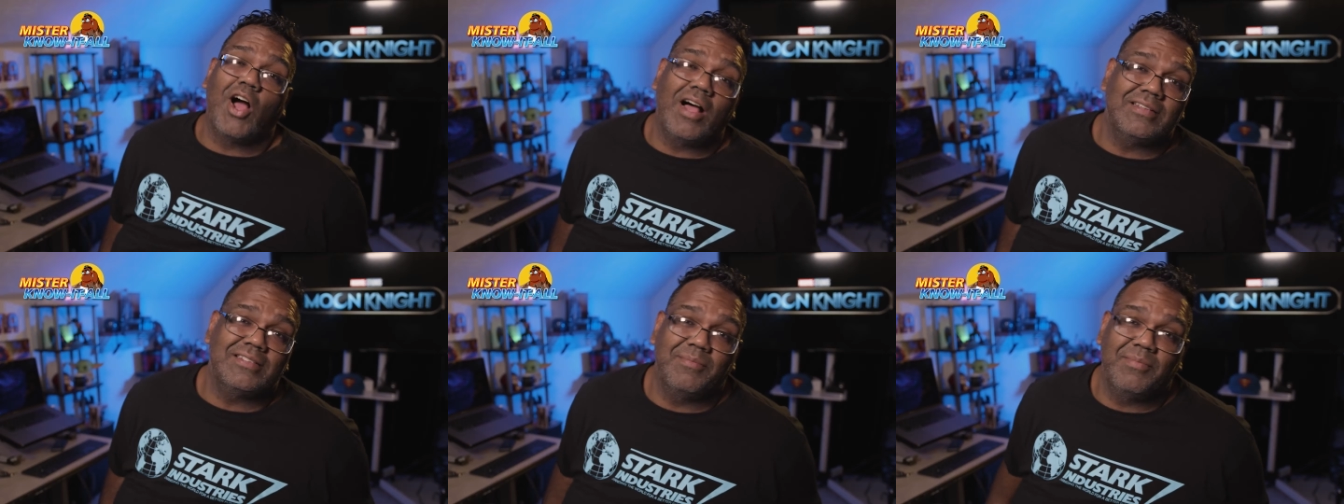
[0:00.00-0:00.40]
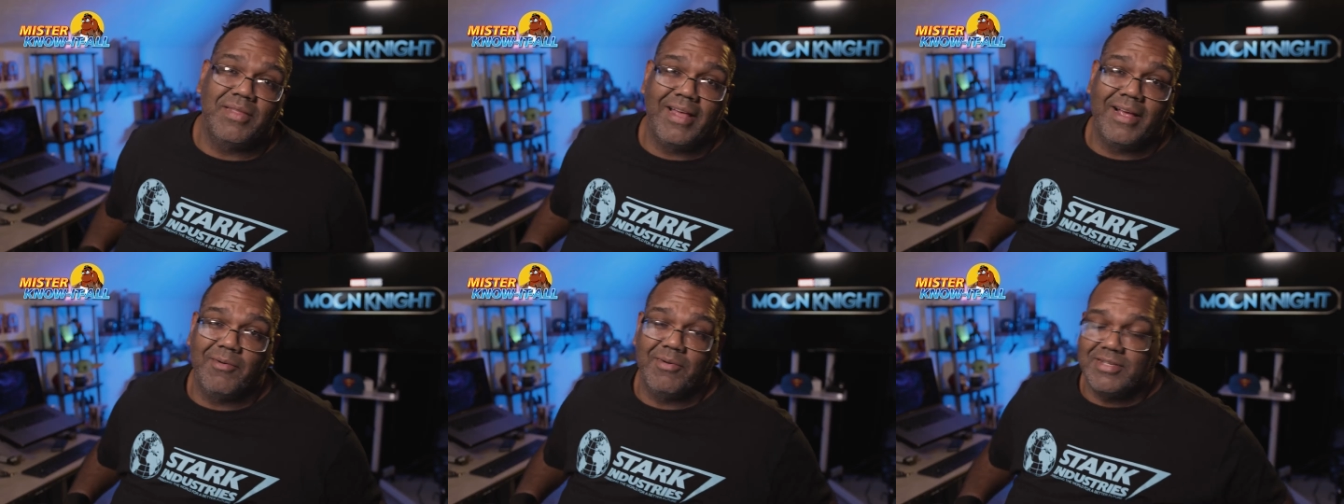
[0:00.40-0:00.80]
awesome
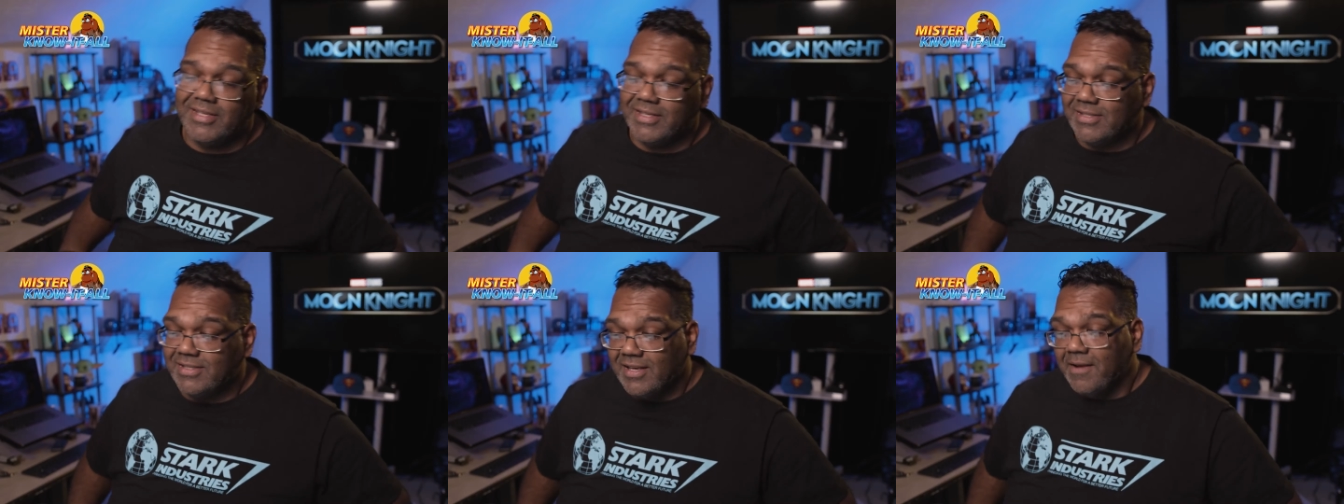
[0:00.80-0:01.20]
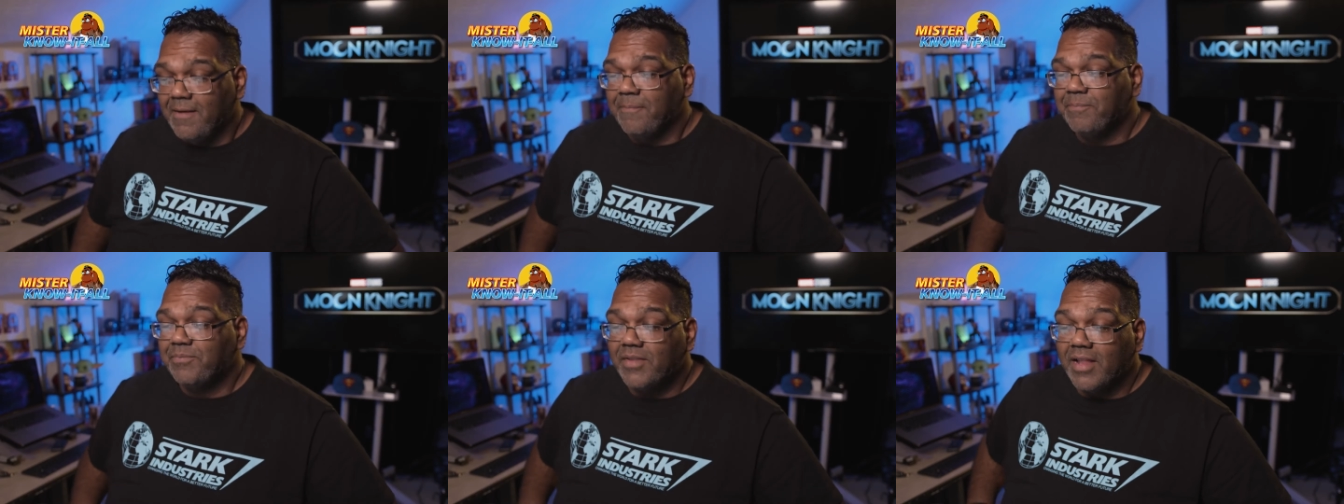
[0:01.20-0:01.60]
thing, which is,
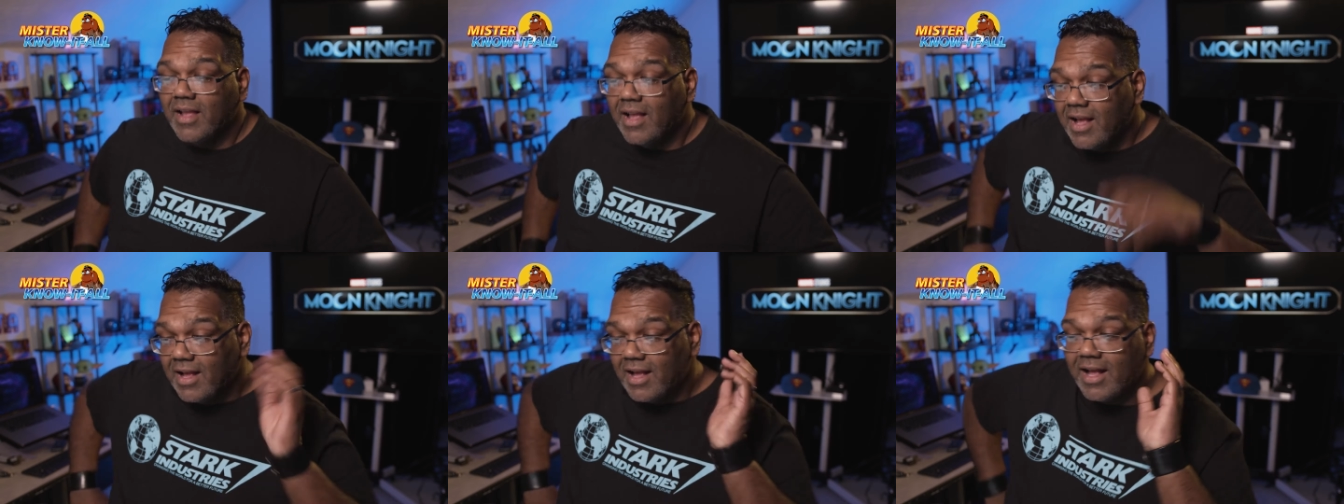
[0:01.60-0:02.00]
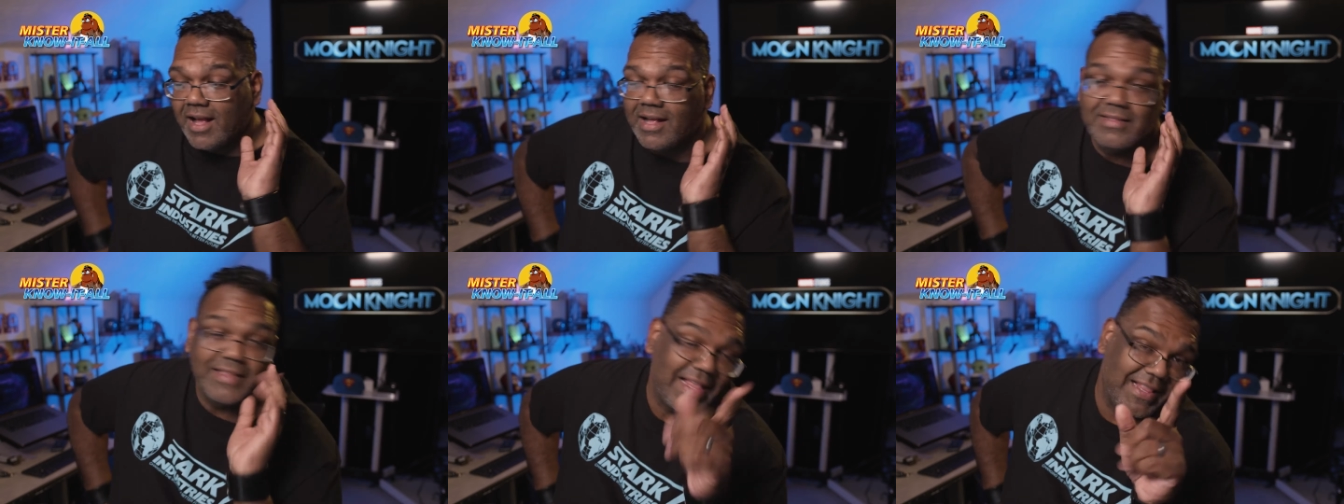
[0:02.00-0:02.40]

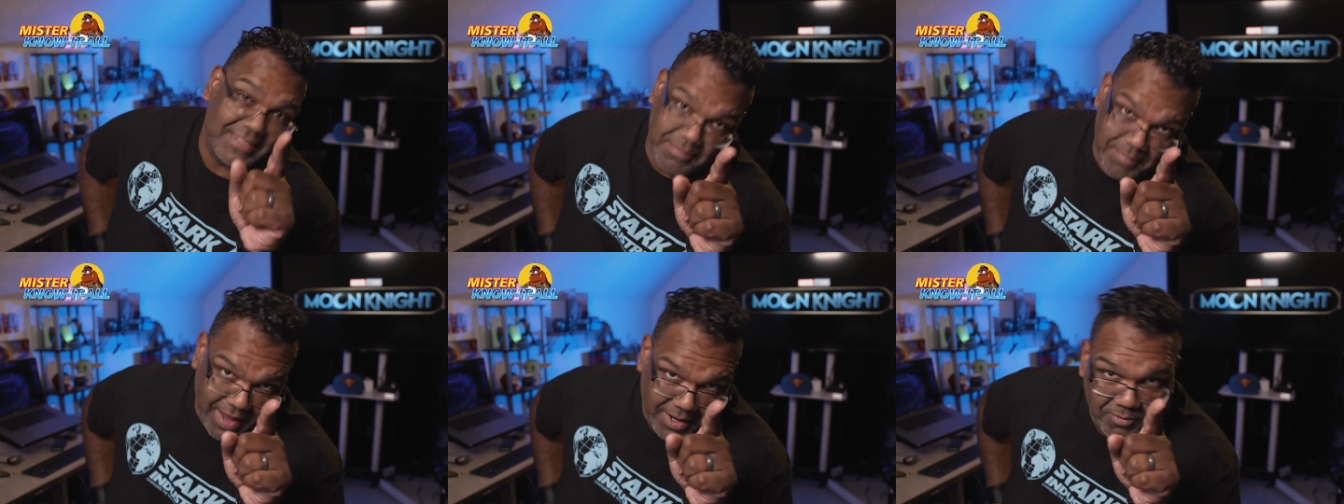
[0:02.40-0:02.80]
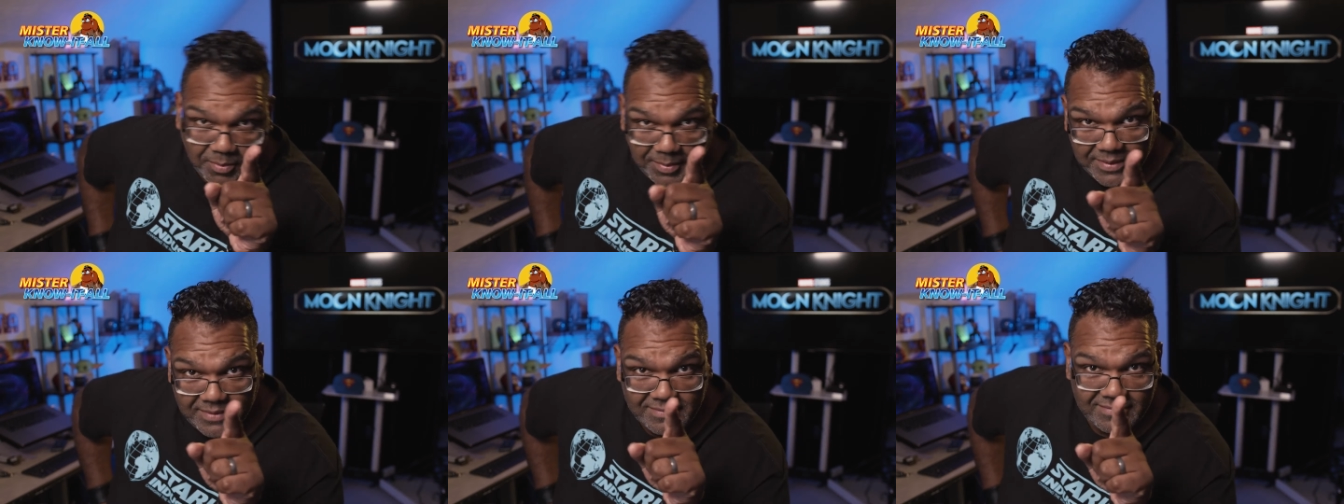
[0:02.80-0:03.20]
Layla's a bad
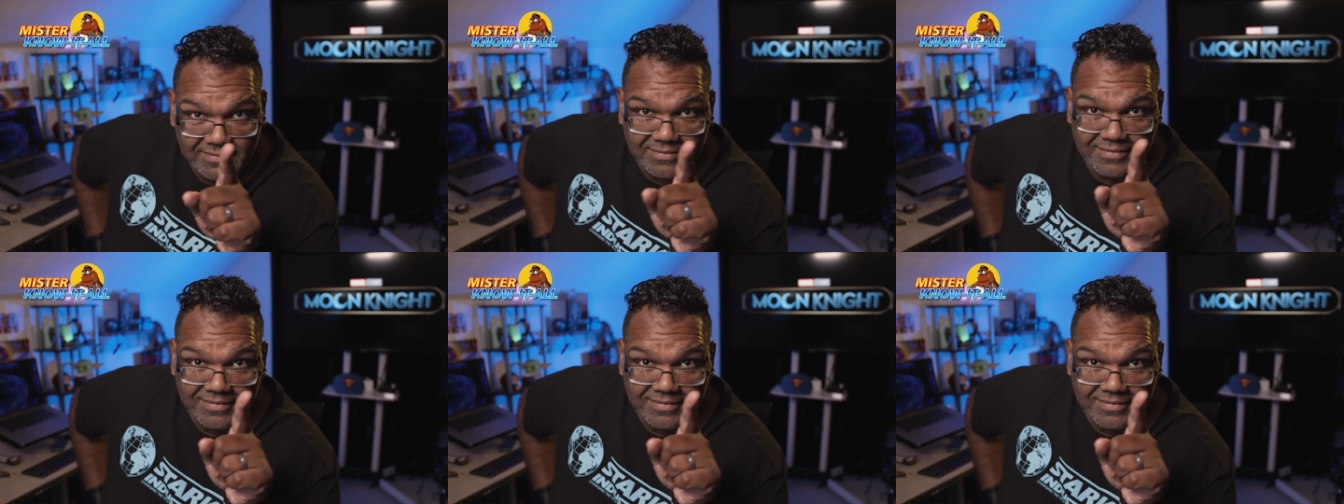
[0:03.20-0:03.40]
woman.